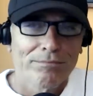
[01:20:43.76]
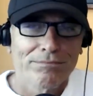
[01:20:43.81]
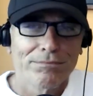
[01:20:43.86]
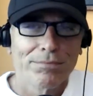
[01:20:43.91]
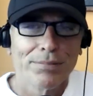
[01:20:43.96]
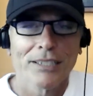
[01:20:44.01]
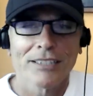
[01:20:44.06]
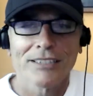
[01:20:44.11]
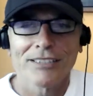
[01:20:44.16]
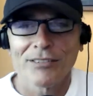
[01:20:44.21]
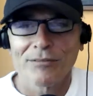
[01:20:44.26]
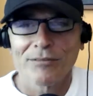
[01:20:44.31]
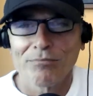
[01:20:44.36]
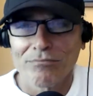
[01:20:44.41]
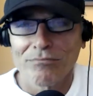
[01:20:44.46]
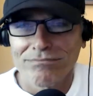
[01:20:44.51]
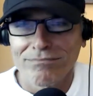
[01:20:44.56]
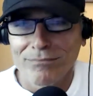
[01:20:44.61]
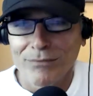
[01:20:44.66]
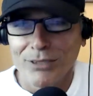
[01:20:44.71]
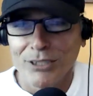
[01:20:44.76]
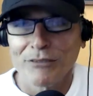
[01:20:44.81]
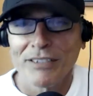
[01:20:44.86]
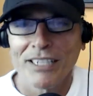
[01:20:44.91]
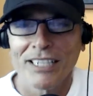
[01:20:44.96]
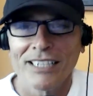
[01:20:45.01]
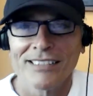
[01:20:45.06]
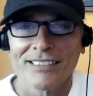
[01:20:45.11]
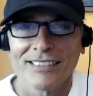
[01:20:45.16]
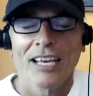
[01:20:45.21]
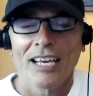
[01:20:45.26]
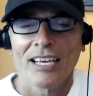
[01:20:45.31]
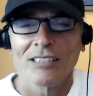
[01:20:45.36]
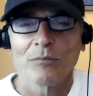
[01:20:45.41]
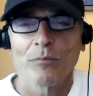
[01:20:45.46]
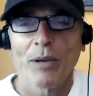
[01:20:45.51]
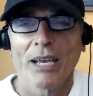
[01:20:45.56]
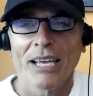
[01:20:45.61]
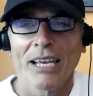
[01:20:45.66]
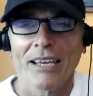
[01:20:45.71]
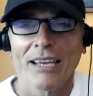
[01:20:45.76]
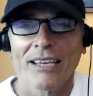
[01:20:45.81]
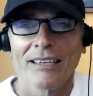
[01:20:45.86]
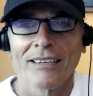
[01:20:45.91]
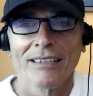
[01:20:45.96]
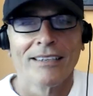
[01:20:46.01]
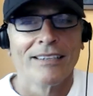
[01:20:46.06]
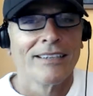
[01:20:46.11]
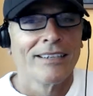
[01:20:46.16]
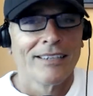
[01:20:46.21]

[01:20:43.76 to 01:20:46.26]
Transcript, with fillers: books, movies as being,